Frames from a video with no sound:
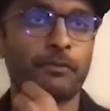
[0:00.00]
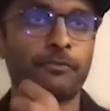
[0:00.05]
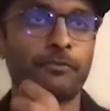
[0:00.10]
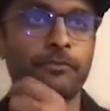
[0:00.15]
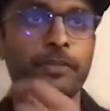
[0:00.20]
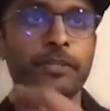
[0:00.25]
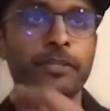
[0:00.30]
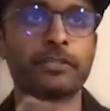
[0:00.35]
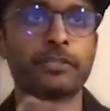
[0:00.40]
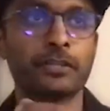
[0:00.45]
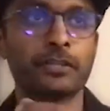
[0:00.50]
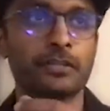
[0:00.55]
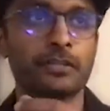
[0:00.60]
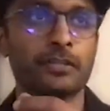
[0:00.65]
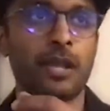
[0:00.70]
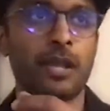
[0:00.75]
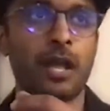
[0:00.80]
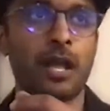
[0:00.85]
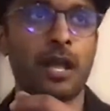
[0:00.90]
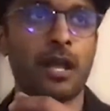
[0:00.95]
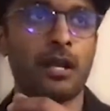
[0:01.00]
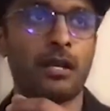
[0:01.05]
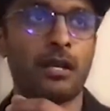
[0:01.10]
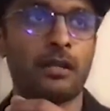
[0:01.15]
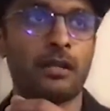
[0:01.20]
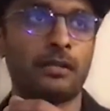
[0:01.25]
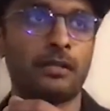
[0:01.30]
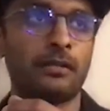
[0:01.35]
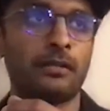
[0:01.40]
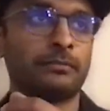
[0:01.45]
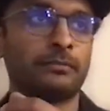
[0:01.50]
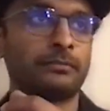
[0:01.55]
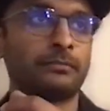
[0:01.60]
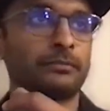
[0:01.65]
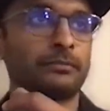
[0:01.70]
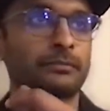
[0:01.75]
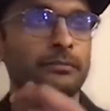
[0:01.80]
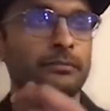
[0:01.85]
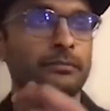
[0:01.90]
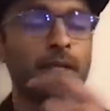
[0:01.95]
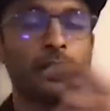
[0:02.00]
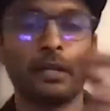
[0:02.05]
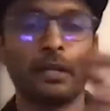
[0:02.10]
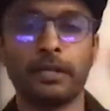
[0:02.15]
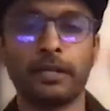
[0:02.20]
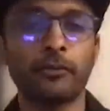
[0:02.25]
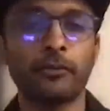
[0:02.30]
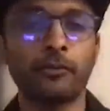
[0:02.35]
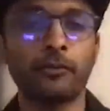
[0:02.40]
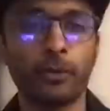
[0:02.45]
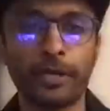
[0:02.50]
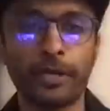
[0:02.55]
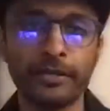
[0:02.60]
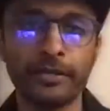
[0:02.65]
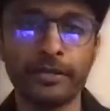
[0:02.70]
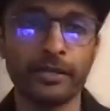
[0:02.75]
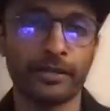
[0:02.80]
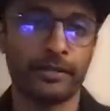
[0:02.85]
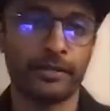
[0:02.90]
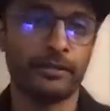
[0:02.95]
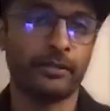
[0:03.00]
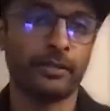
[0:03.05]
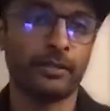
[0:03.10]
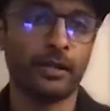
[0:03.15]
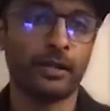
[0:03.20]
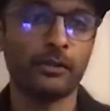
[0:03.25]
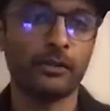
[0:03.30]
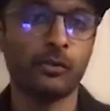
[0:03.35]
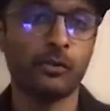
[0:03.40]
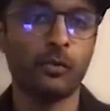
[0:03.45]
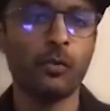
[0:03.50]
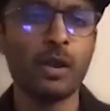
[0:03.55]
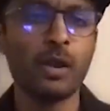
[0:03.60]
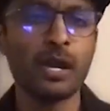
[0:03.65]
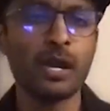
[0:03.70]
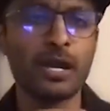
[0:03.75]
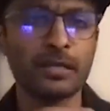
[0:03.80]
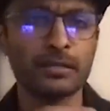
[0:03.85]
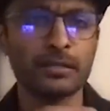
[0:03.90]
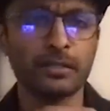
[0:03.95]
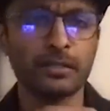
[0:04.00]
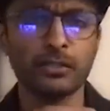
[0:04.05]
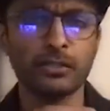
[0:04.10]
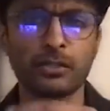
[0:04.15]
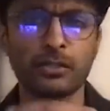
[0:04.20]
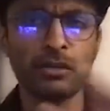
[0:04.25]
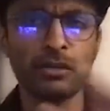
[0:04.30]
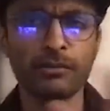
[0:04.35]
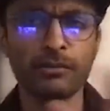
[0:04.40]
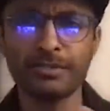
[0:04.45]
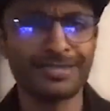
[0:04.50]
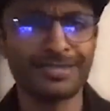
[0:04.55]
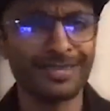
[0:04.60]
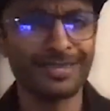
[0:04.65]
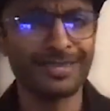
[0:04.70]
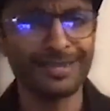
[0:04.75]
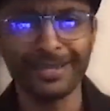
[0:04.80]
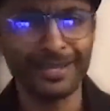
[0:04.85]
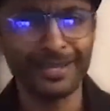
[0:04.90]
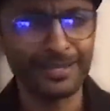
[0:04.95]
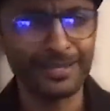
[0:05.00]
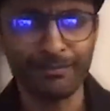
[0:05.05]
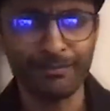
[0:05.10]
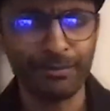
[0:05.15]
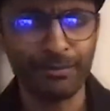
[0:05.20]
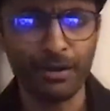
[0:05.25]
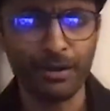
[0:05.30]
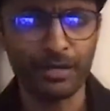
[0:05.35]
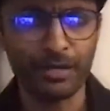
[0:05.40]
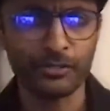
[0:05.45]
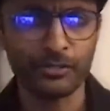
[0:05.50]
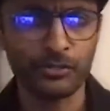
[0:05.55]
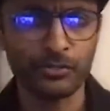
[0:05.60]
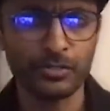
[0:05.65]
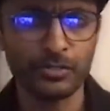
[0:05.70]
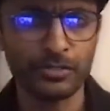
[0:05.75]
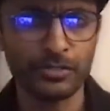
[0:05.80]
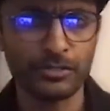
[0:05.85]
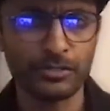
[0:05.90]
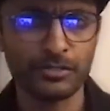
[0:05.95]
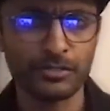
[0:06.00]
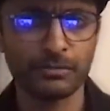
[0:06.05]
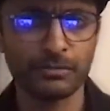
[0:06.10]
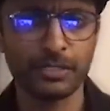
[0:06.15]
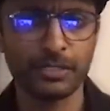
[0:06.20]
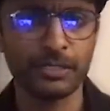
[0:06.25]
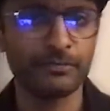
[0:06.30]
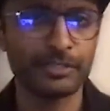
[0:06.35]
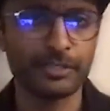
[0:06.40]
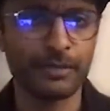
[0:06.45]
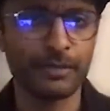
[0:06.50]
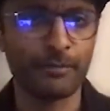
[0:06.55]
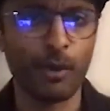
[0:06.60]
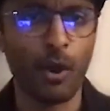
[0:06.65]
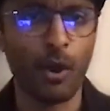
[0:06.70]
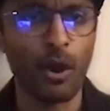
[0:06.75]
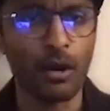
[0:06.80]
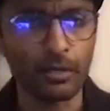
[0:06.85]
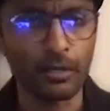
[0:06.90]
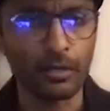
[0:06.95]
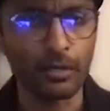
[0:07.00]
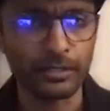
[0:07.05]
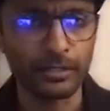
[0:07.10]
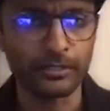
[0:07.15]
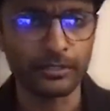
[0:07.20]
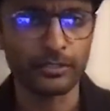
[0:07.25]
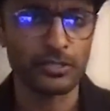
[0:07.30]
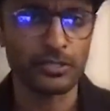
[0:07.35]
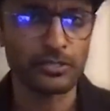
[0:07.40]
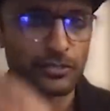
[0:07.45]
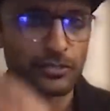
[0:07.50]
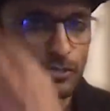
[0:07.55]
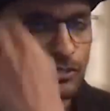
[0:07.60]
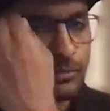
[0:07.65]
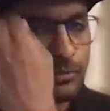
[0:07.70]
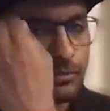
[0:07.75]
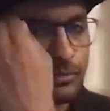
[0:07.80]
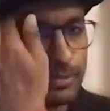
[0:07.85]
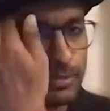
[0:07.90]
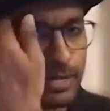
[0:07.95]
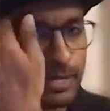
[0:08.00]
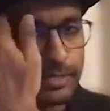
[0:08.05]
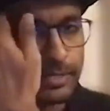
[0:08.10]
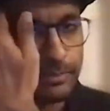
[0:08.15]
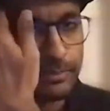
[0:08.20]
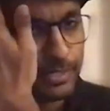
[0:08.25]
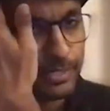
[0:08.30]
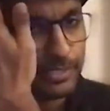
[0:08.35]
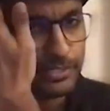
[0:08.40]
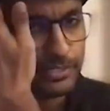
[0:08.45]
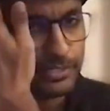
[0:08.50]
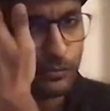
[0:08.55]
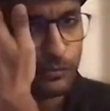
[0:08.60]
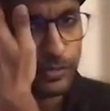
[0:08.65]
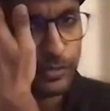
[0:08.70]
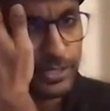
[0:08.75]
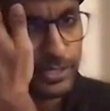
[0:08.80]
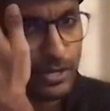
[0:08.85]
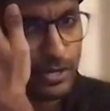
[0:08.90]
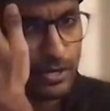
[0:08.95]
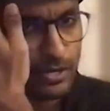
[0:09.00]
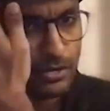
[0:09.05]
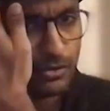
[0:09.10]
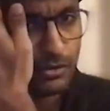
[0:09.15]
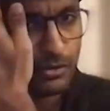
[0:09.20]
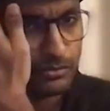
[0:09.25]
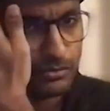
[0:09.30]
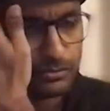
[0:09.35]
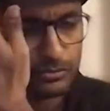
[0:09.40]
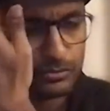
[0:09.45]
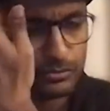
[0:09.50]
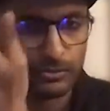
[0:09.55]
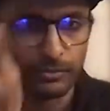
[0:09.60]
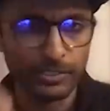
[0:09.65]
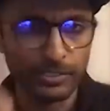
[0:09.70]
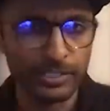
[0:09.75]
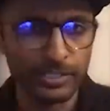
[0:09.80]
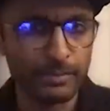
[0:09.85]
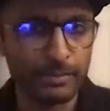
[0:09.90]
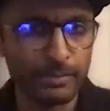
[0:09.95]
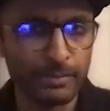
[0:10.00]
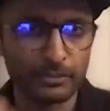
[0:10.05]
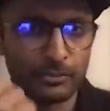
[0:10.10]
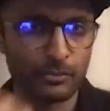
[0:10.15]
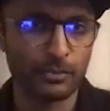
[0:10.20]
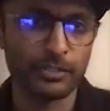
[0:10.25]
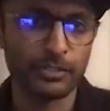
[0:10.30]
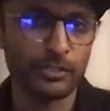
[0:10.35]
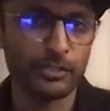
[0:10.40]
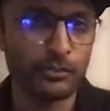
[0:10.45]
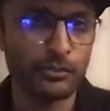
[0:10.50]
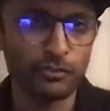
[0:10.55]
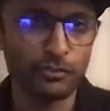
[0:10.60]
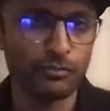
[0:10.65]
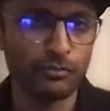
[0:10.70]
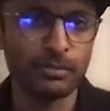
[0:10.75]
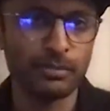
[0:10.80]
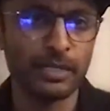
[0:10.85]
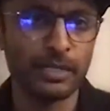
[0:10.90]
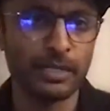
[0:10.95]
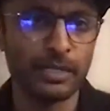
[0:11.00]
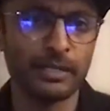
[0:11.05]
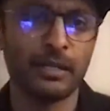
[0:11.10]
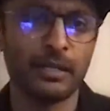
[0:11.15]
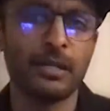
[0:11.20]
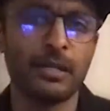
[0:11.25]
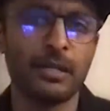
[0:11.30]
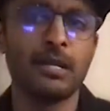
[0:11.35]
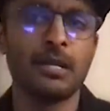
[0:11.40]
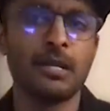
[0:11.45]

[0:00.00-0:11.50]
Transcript: features on an ingredient, you know, where you're not even selling any product, you're just giving them content to consume, right? Be it a video through email to a YouTube link,